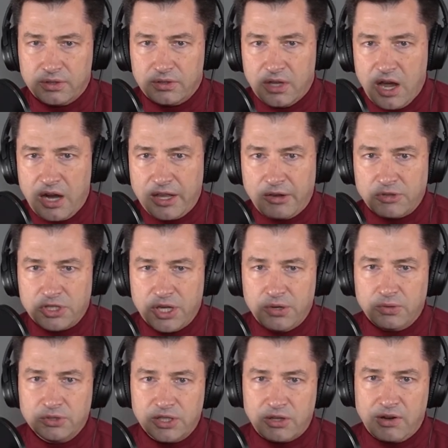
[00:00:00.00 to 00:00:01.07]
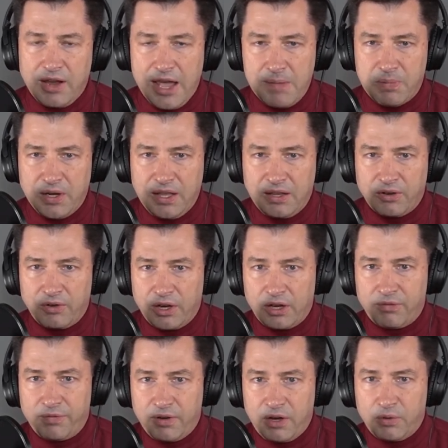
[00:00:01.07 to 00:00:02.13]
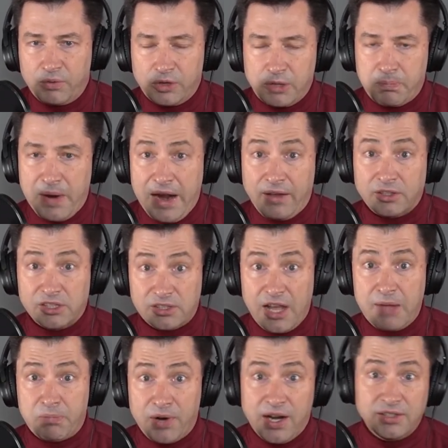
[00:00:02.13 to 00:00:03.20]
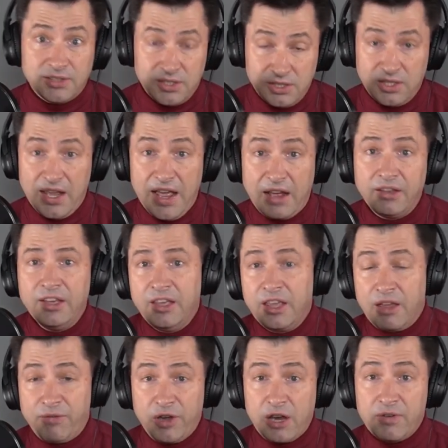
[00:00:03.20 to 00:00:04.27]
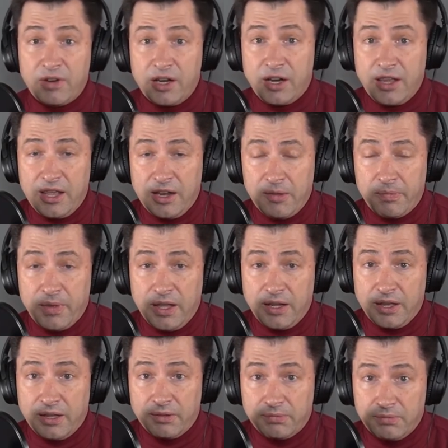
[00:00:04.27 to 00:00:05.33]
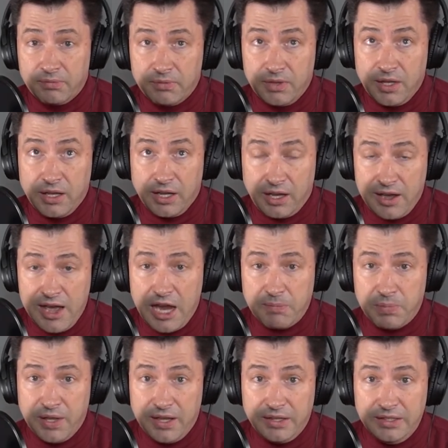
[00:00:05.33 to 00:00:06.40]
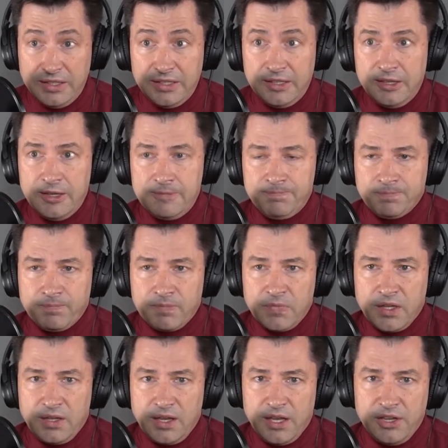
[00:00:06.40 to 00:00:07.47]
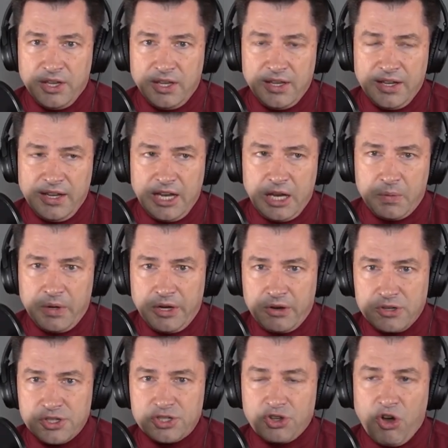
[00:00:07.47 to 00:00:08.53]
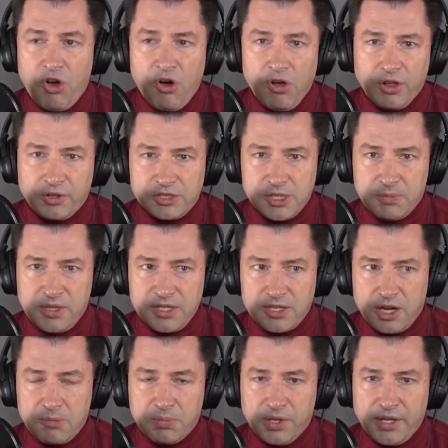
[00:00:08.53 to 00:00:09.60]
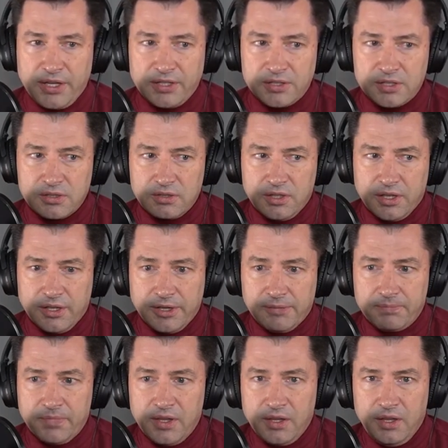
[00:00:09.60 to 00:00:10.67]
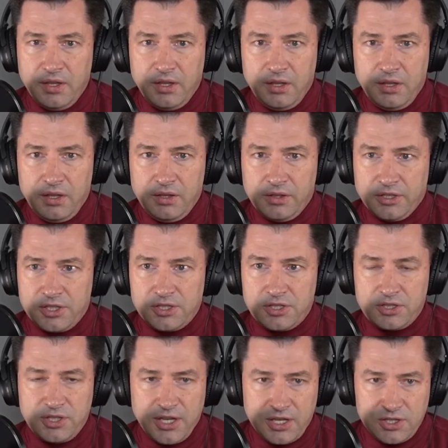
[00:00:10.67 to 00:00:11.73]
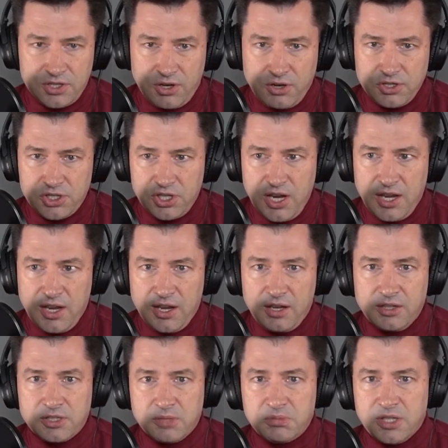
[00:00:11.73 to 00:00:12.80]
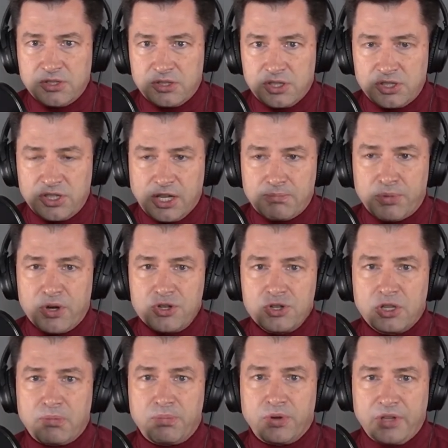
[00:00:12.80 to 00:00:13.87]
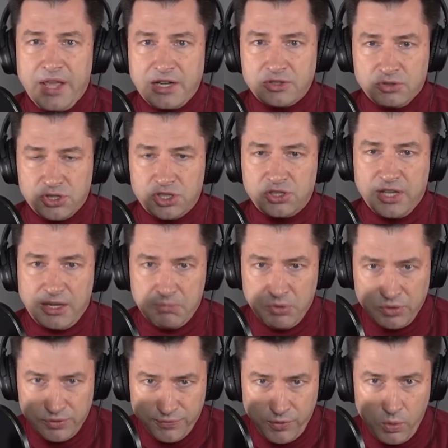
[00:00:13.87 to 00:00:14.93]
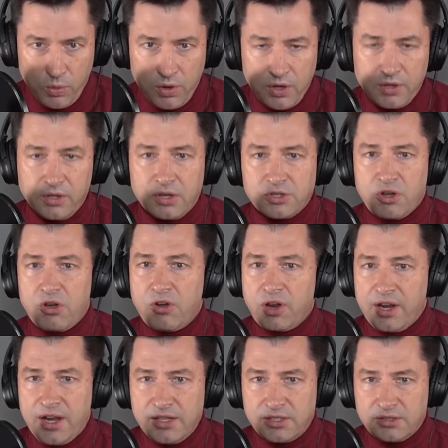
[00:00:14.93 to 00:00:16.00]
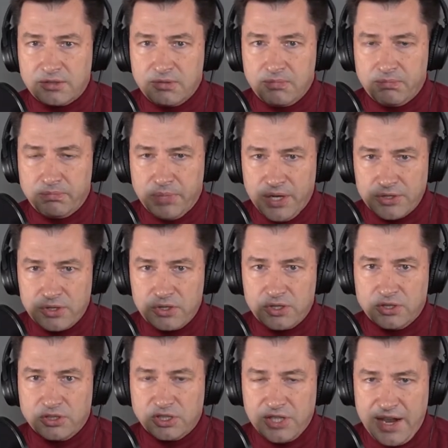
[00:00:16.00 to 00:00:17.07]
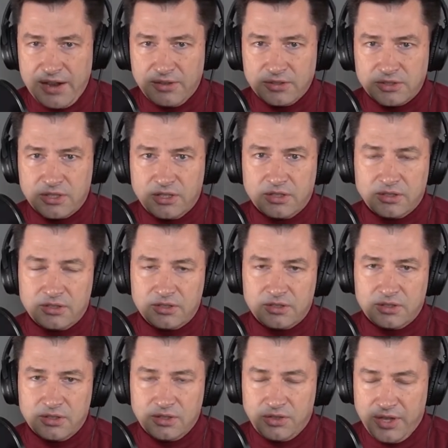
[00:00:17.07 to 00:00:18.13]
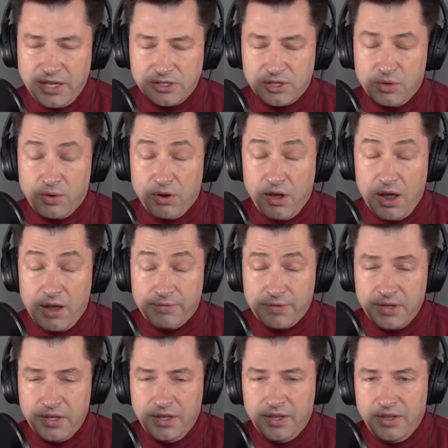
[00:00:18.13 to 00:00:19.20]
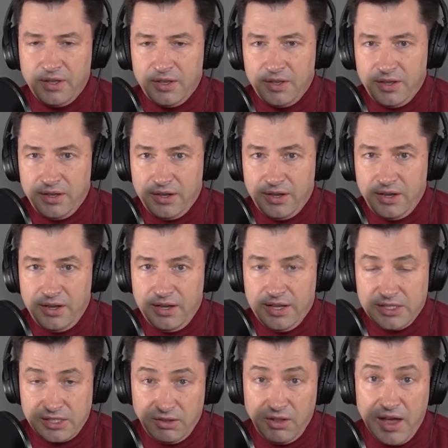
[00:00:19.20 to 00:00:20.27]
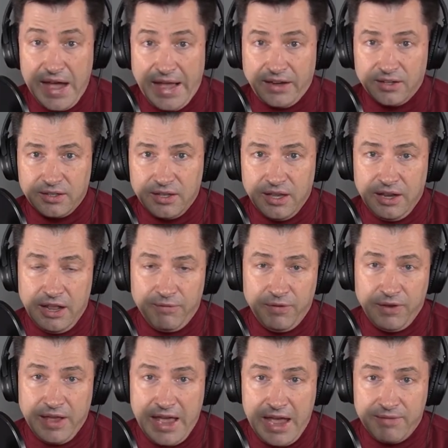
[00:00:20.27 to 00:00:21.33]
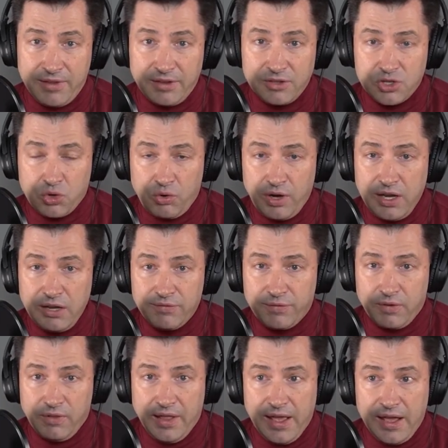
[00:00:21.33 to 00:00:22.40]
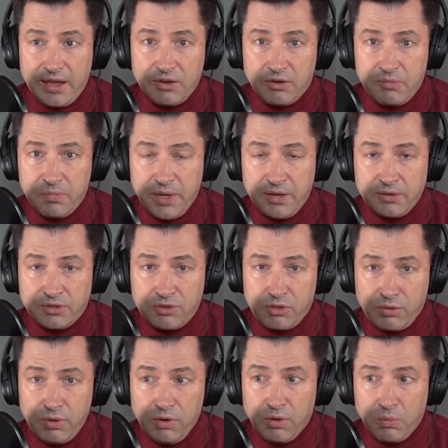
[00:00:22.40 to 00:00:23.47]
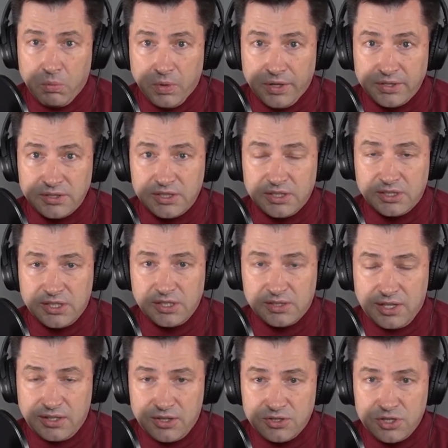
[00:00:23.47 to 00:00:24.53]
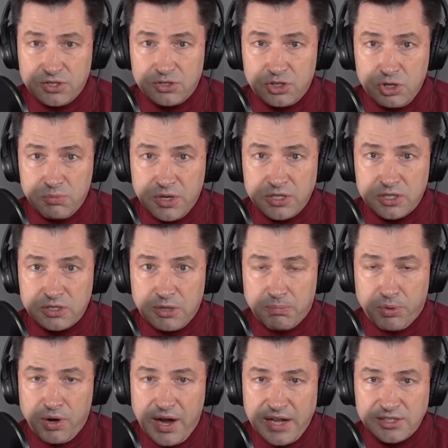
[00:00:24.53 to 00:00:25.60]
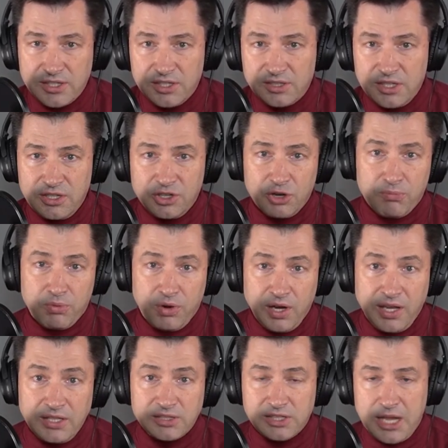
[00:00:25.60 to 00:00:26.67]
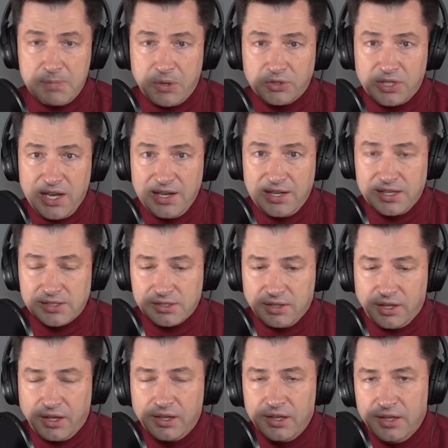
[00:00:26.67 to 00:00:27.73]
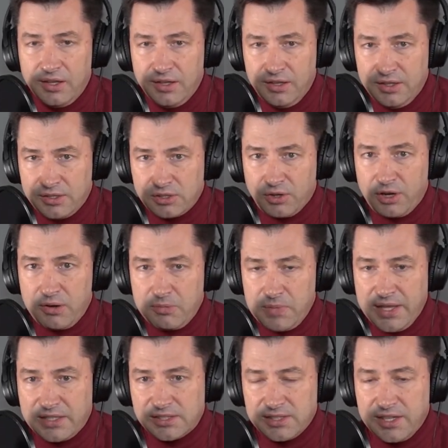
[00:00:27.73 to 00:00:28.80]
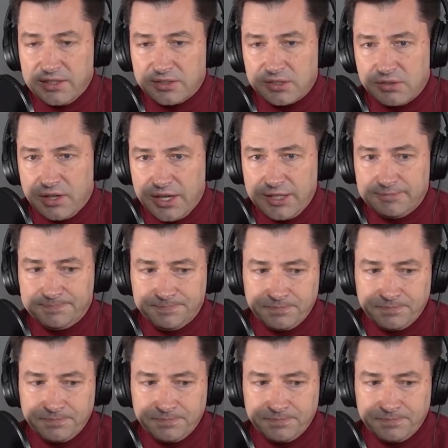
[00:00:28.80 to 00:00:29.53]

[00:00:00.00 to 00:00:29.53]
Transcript: audio tones that are happening or interfering with the pilot's thought process. Yeah. If you're ever in a cockpit and you get anywhere near stall on some of these airplanes, the stick starts shaking, and sometimes there's a stick pusher. The actual stick moves forward. There's all kinds of buzzers and sounds and things going off. It's a lot. And if you haven't trained for that or been through it once, it seems like there's just too much to process in your brain simultaneously. So it makes sense, right?